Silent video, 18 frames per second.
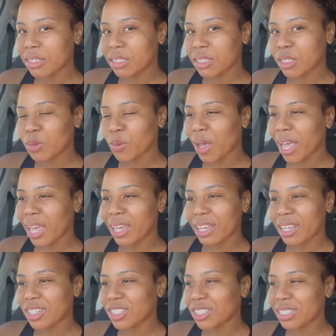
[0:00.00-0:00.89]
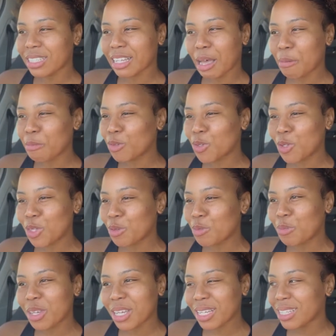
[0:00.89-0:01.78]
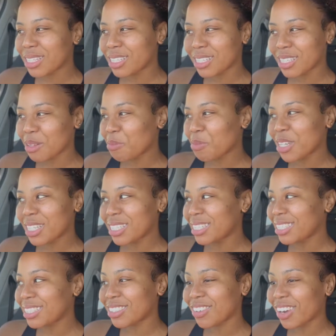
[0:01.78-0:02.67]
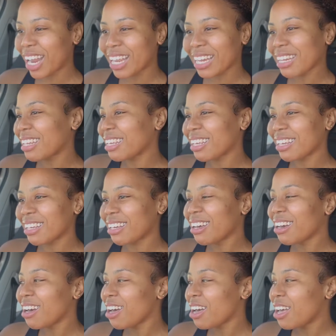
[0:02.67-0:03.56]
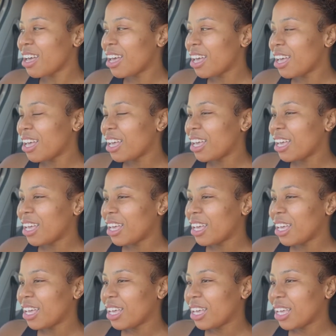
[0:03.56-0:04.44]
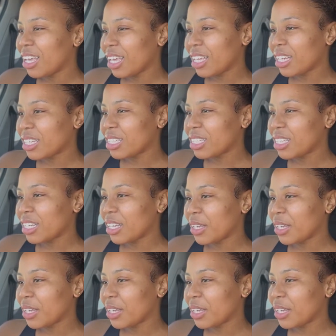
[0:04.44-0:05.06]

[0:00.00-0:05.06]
place where I can just come to the beach. The beach is right here. And